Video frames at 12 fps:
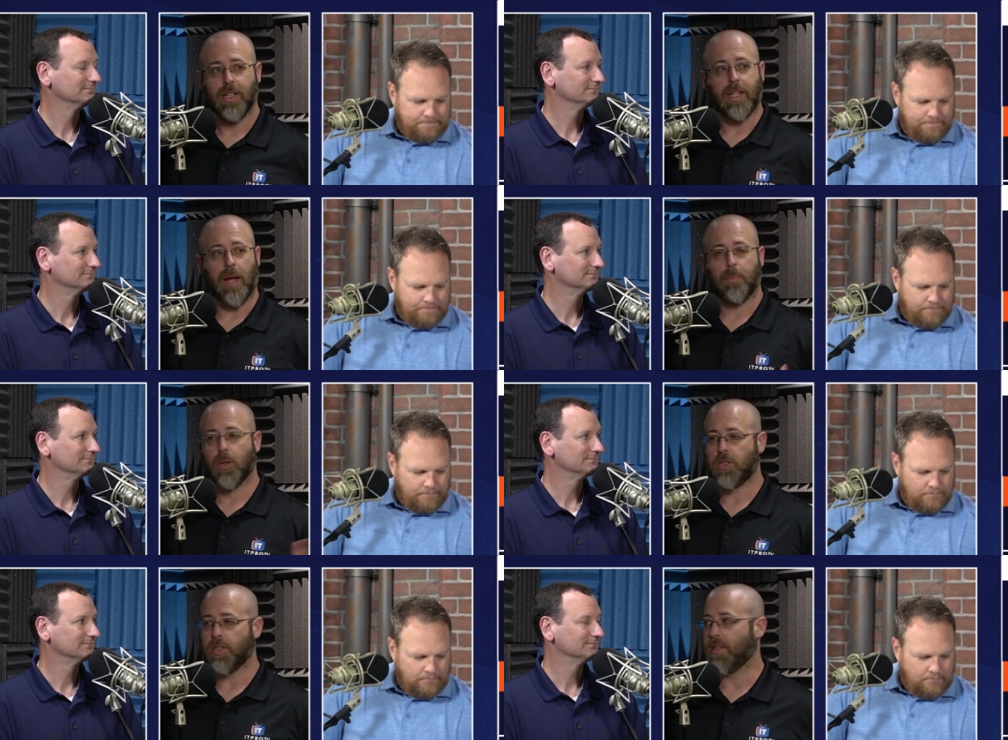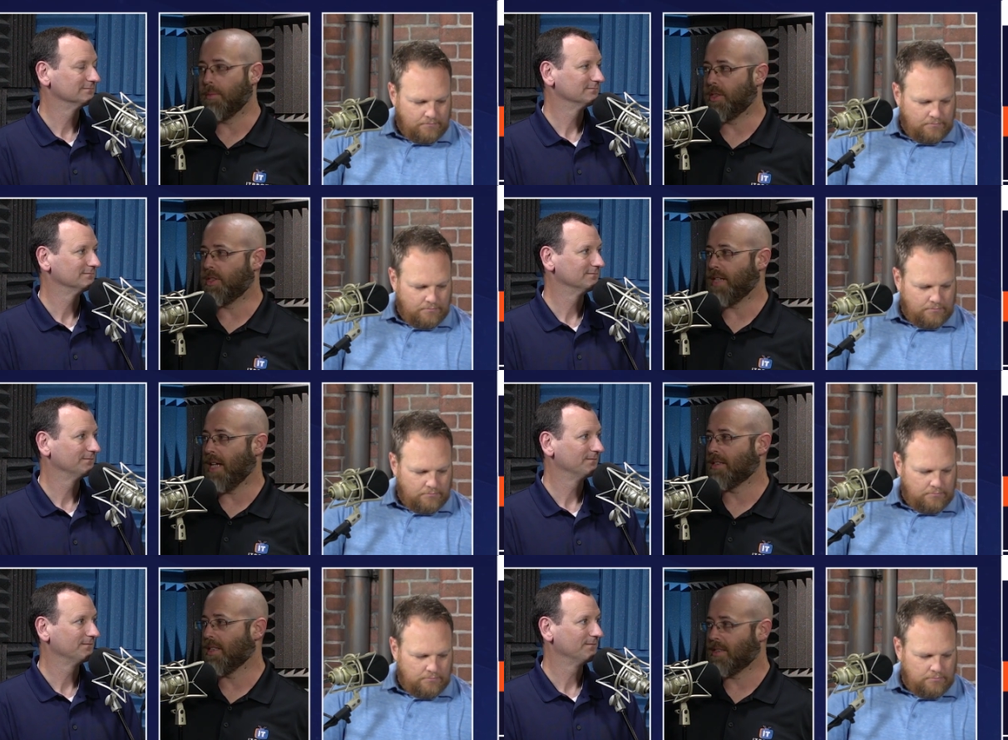Speaker 1: that pushes images
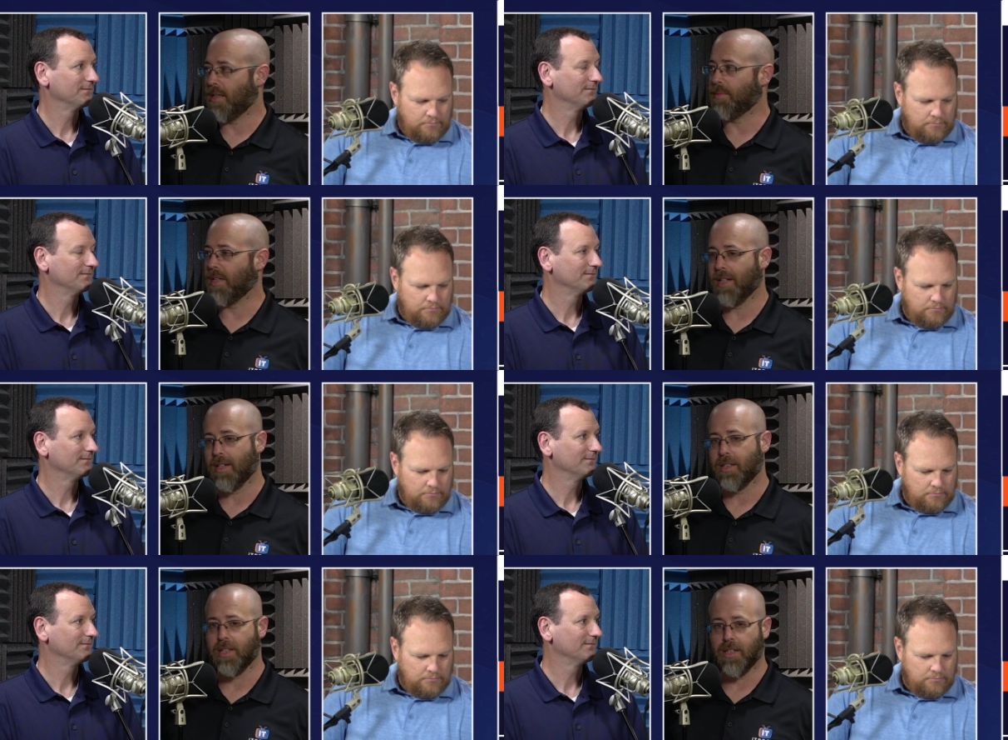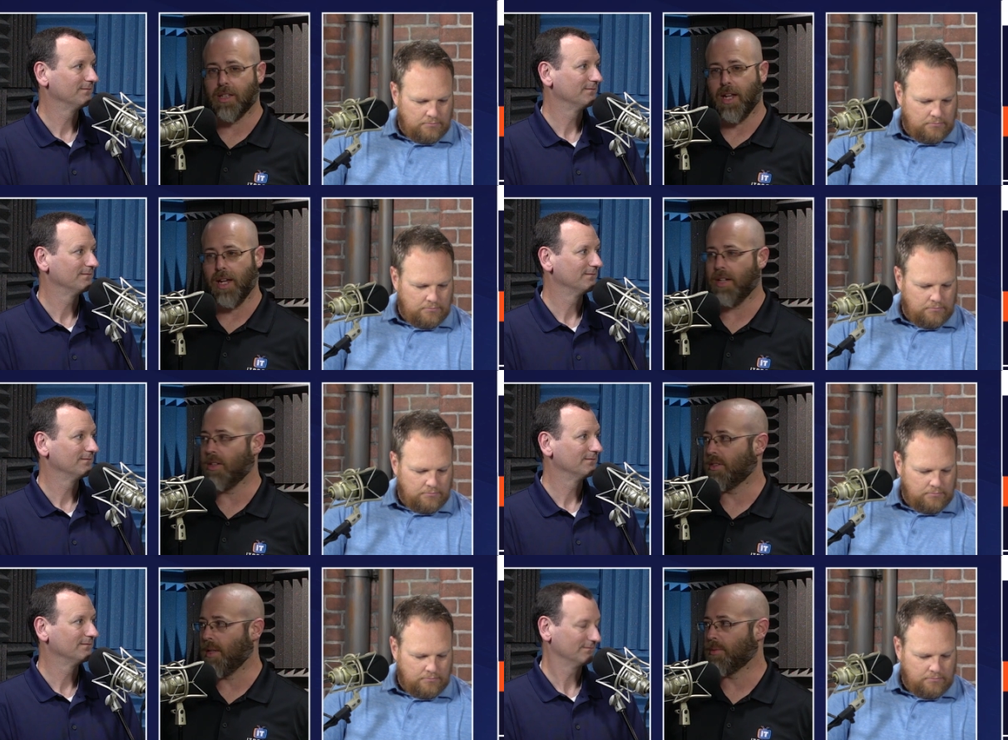out to something like a thin client or a
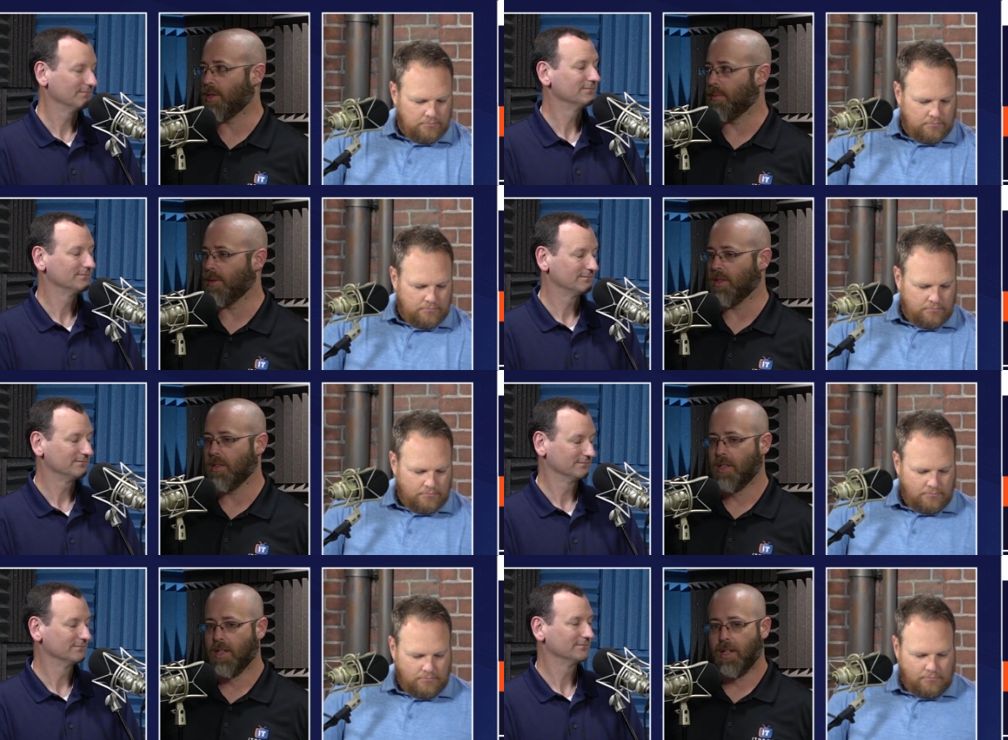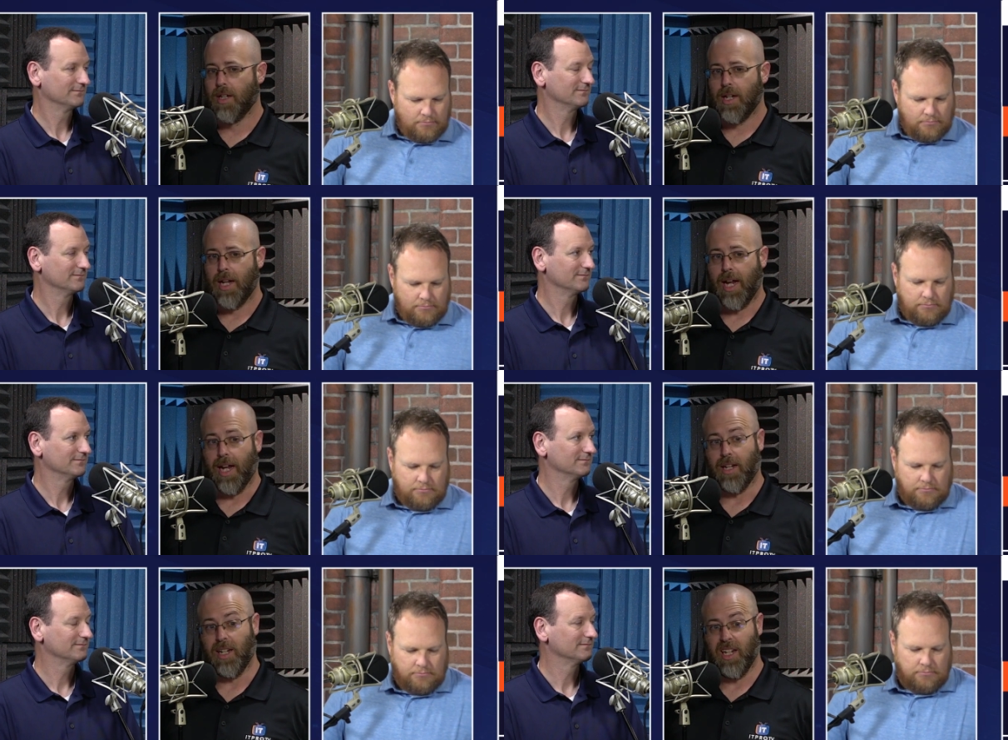dumb terminal
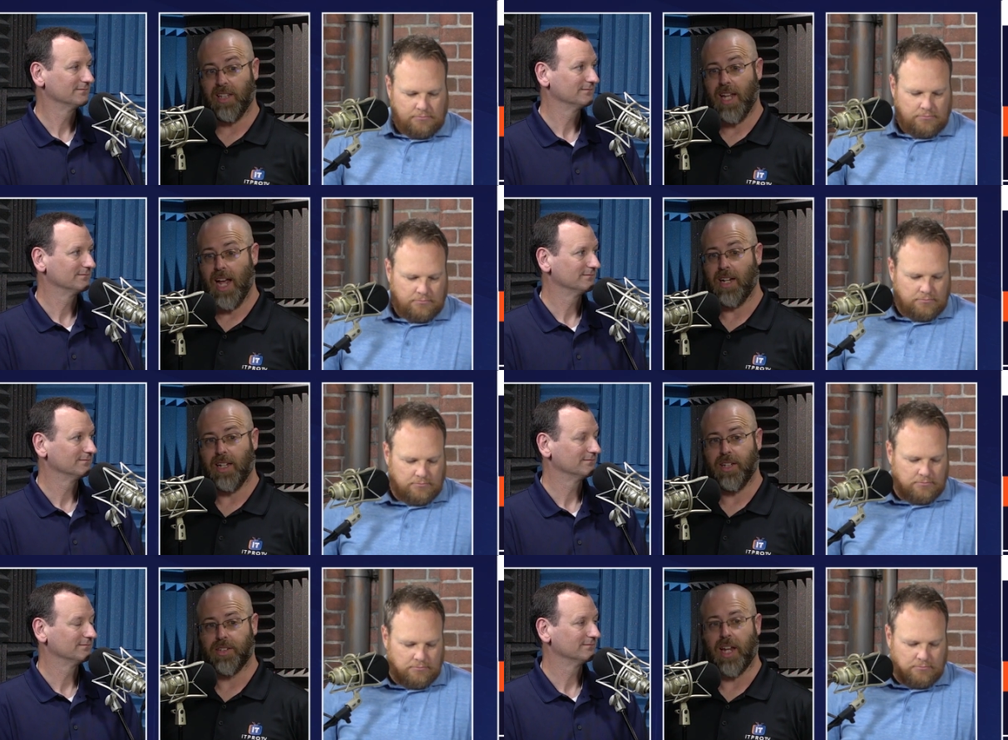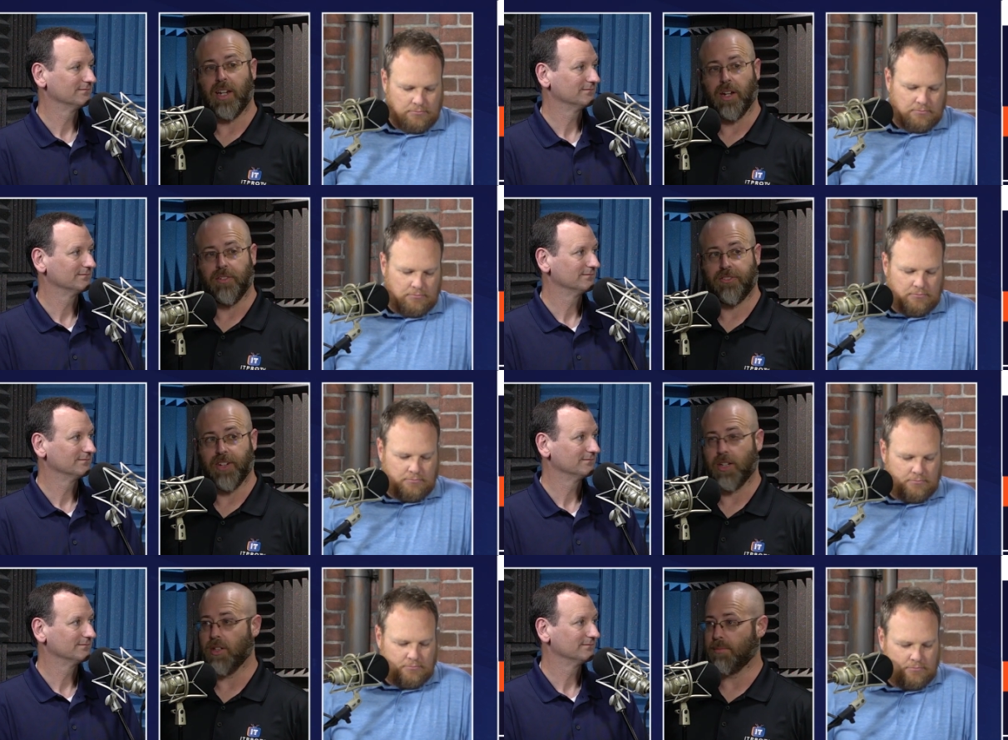and in that is a
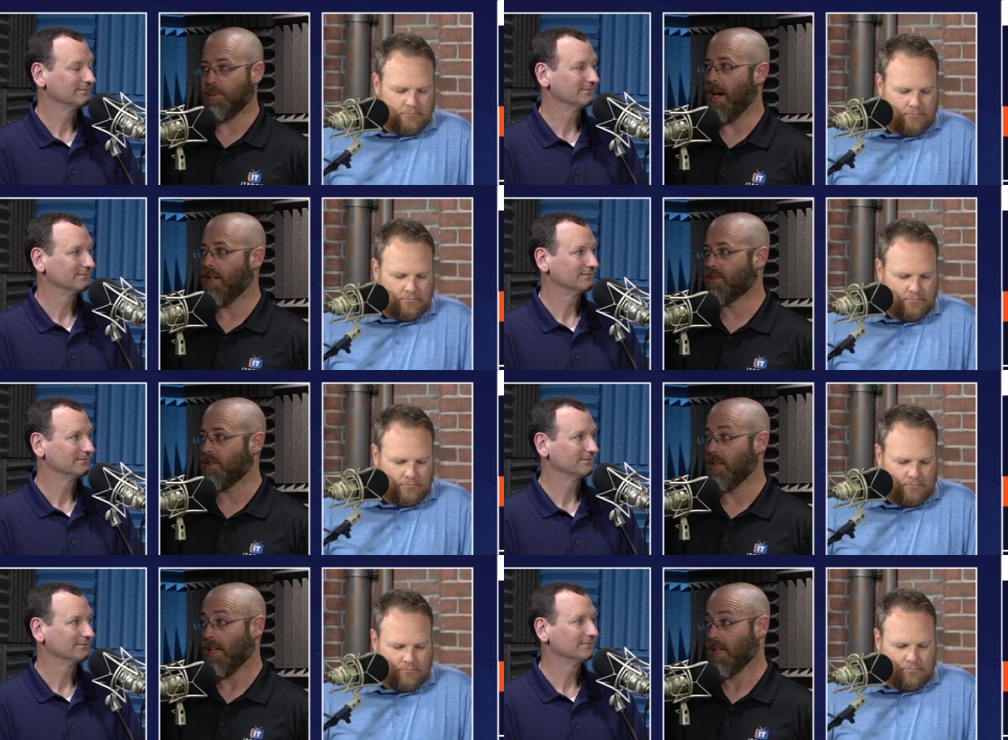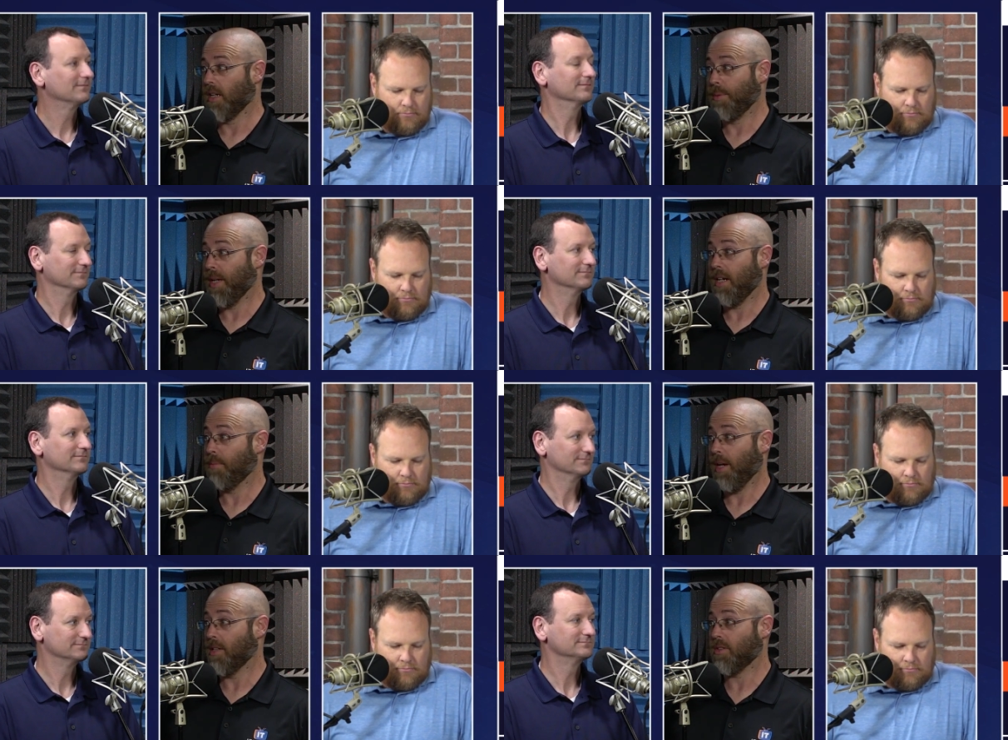configured browser and it could be any
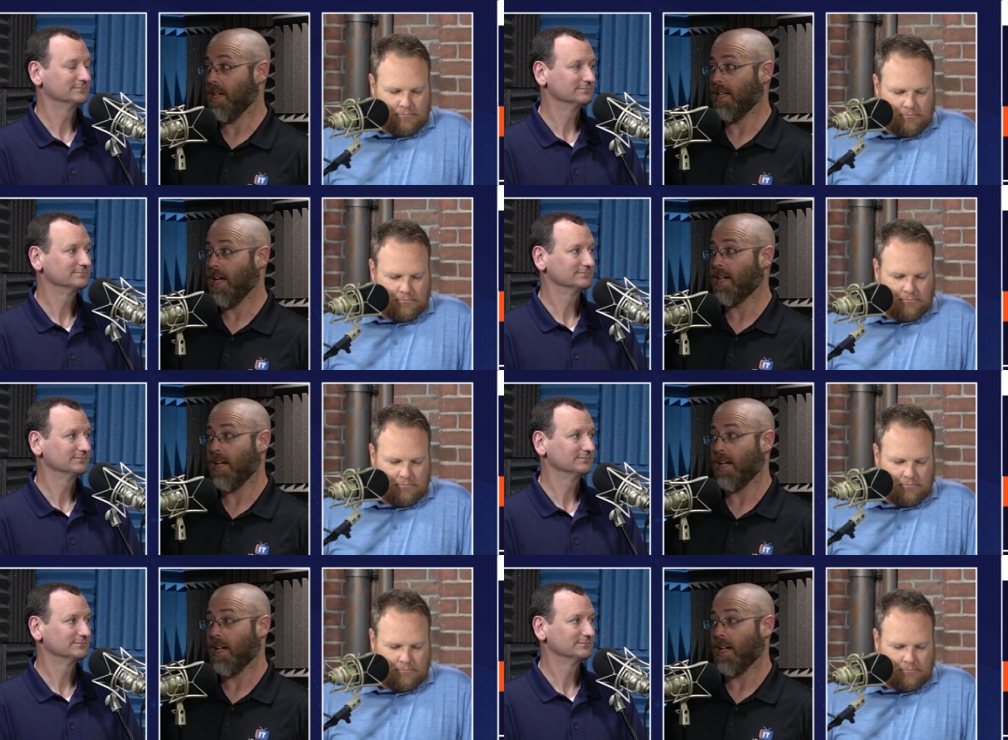browser i like